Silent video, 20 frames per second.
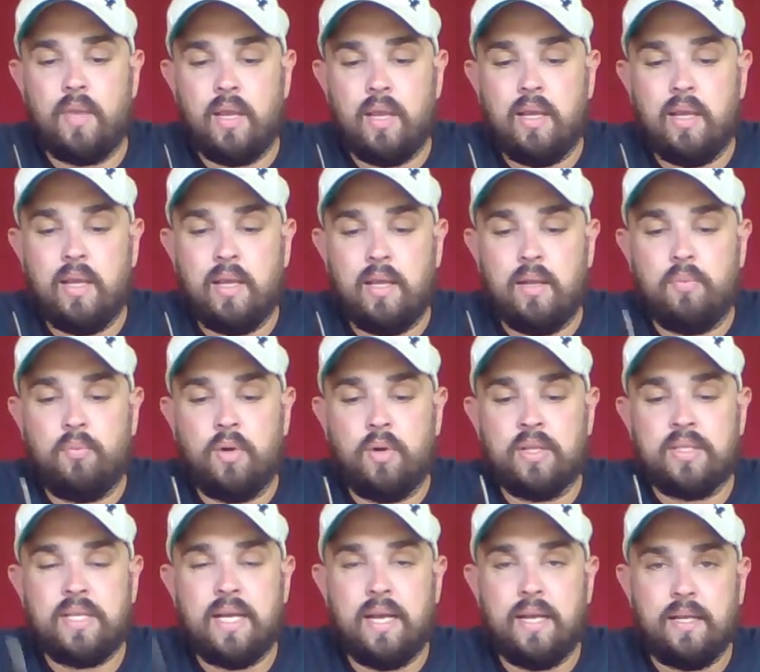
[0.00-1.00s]
it
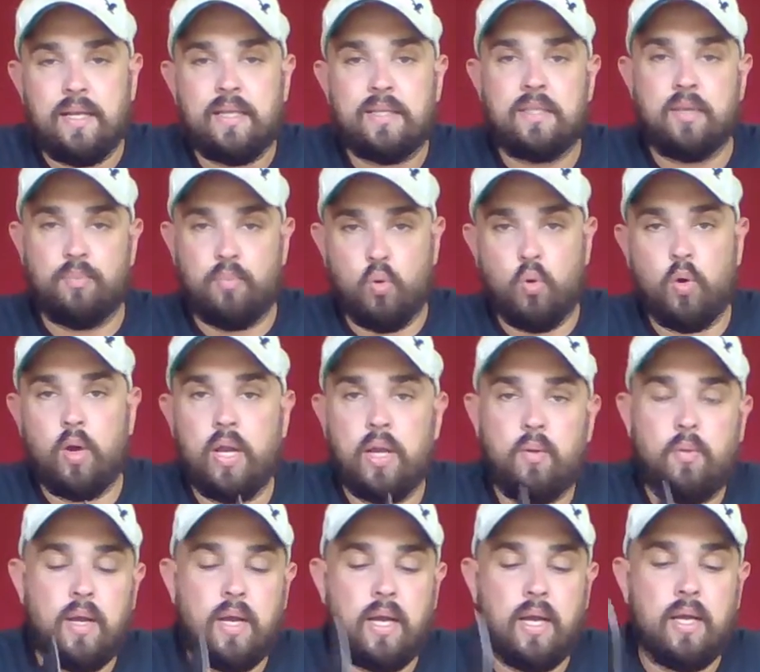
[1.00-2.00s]
was kind of disappointing
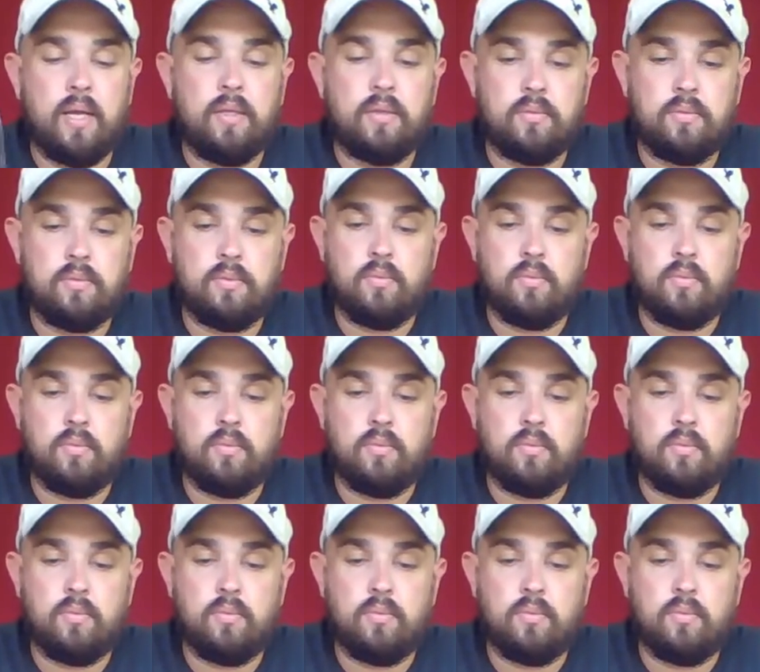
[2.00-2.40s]
when I